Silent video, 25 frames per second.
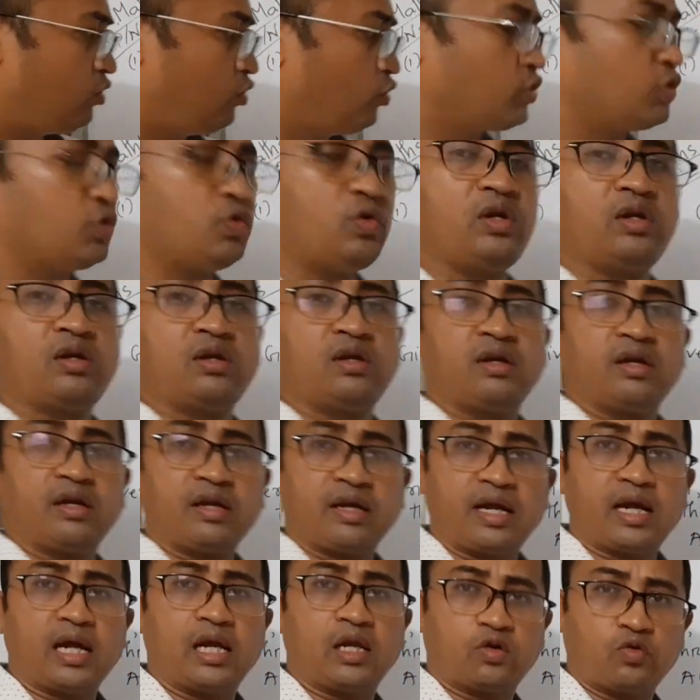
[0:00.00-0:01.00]
we will
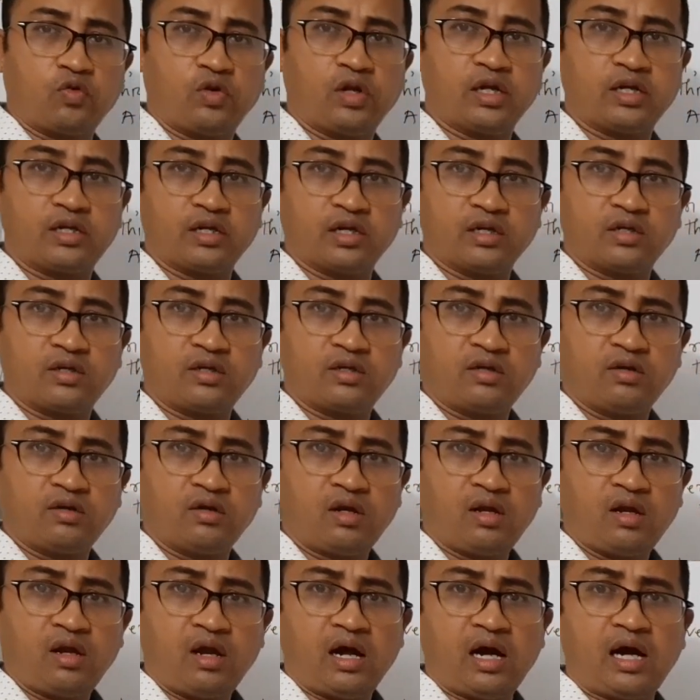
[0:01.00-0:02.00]
calculate it.
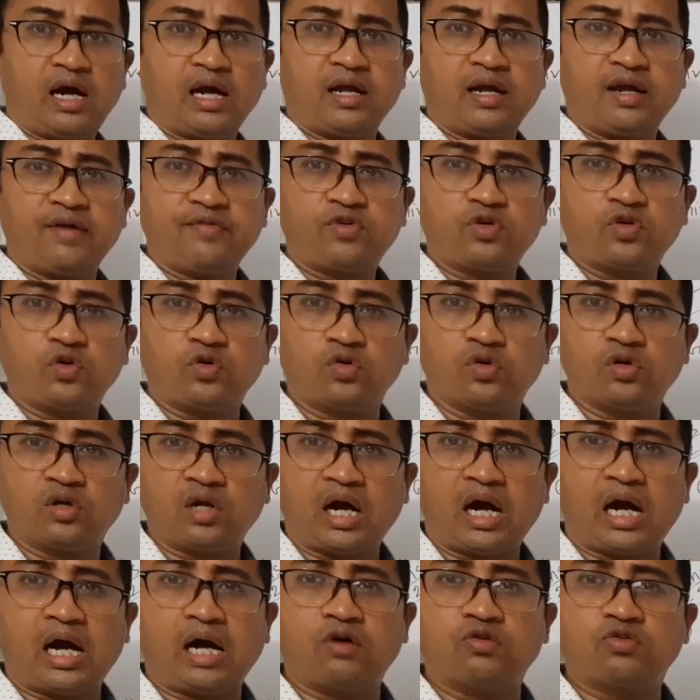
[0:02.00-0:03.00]
I have told
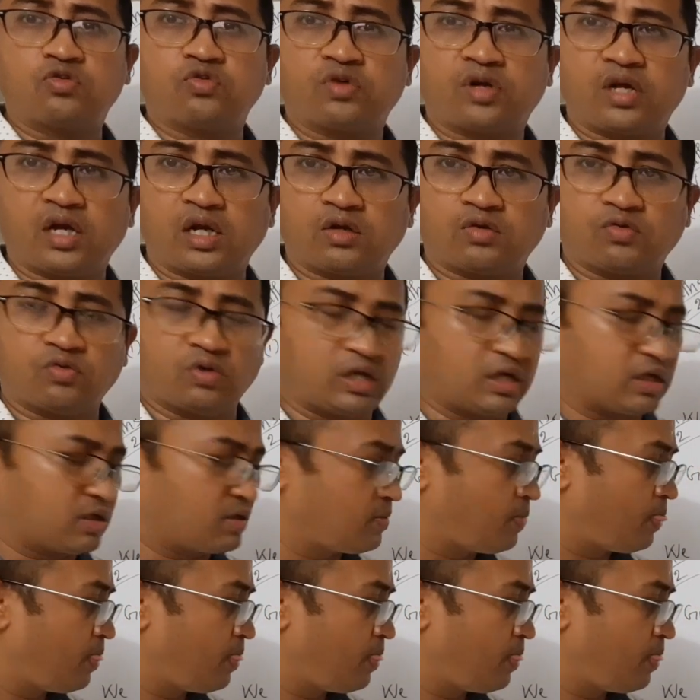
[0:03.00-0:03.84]
how to calculate.